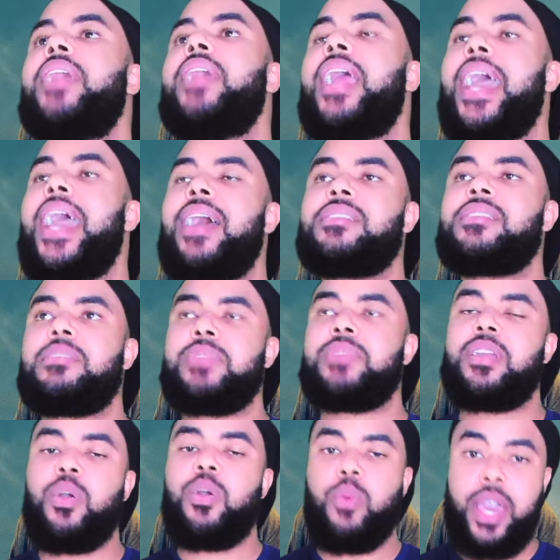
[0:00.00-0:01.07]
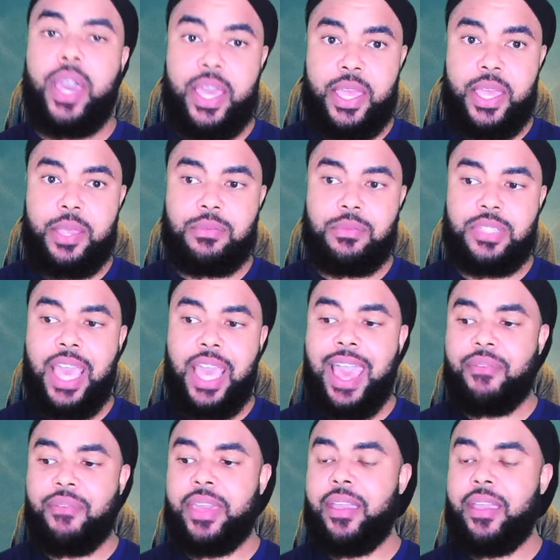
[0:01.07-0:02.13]
there has to be a way to
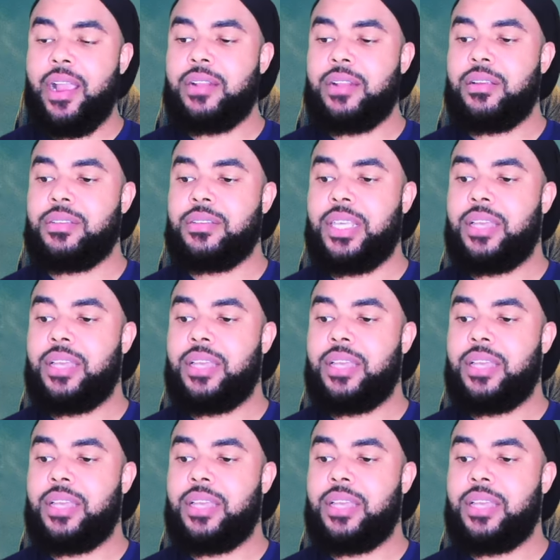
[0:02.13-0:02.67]
have characters